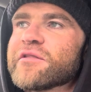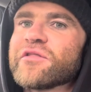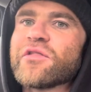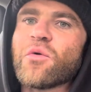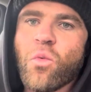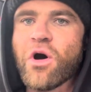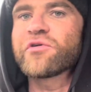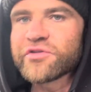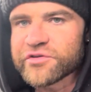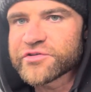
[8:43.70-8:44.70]
that
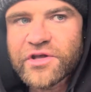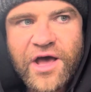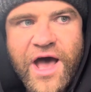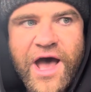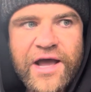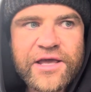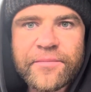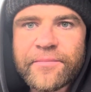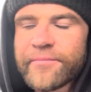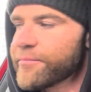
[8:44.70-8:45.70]
warrants a higher
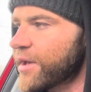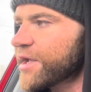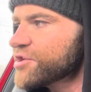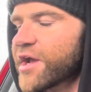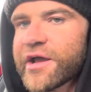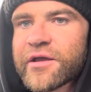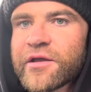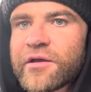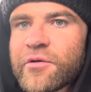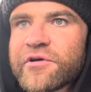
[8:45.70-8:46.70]
paycheck.
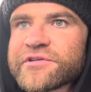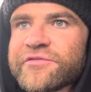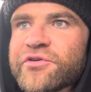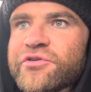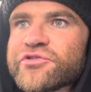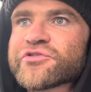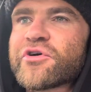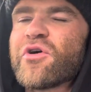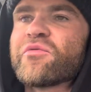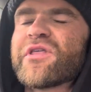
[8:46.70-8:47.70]
Whereas if you just
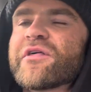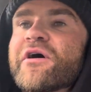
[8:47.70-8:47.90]
go with